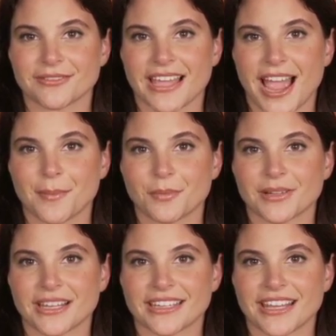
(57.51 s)
The app will
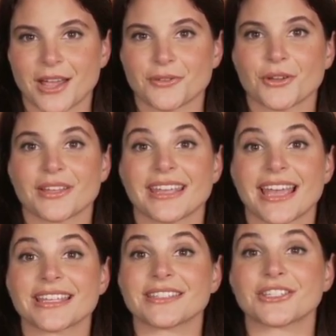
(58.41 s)
begin downloading
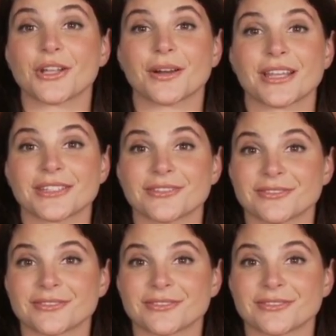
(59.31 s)
and installing.